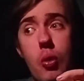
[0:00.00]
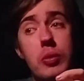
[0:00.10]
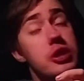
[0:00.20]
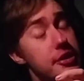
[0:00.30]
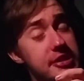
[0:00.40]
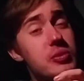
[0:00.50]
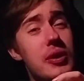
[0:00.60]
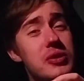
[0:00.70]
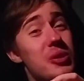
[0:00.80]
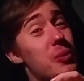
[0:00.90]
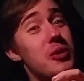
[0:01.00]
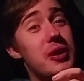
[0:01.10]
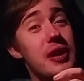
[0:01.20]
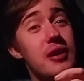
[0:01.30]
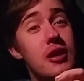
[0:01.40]
which ours is quite good at
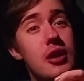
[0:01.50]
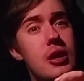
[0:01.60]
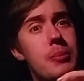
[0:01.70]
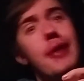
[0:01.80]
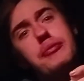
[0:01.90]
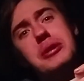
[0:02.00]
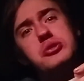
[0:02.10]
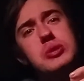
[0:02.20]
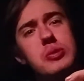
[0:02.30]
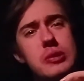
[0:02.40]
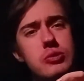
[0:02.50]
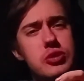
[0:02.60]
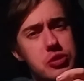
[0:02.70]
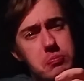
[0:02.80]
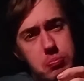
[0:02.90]
working, apart from last week when
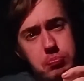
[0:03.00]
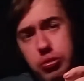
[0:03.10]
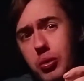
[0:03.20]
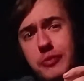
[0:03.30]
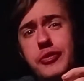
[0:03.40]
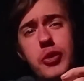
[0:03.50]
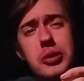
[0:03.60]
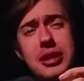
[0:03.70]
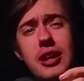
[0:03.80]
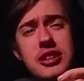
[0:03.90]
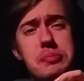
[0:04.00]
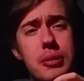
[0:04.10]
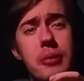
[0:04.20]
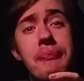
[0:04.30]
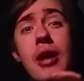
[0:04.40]
it's broken for 4 days,
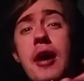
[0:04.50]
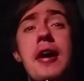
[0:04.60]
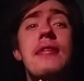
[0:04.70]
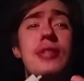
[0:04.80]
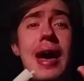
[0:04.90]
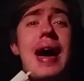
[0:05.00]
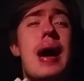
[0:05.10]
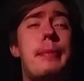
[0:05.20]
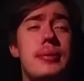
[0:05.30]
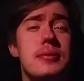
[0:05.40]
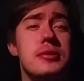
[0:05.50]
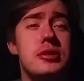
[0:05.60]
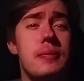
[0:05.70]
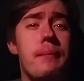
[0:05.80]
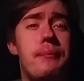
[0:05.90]
but that happens.